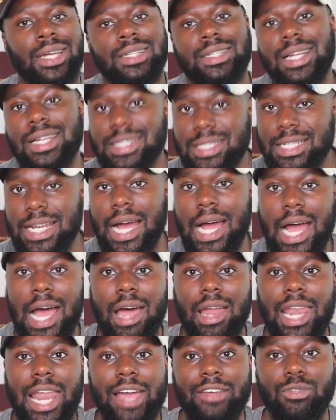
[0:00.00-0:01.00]
That's not
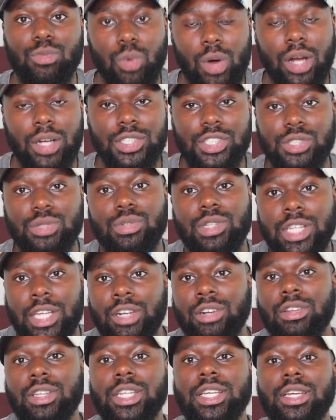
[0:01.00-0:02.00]
how life works. You
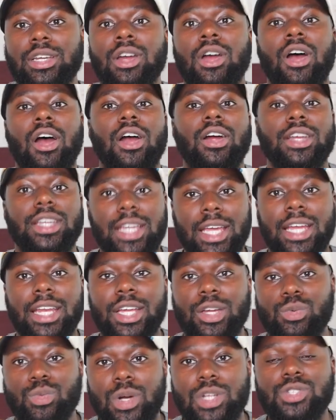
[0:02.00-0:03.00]
literally are
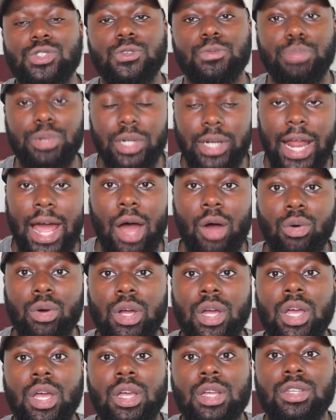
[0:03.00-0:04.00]
getting what you put out.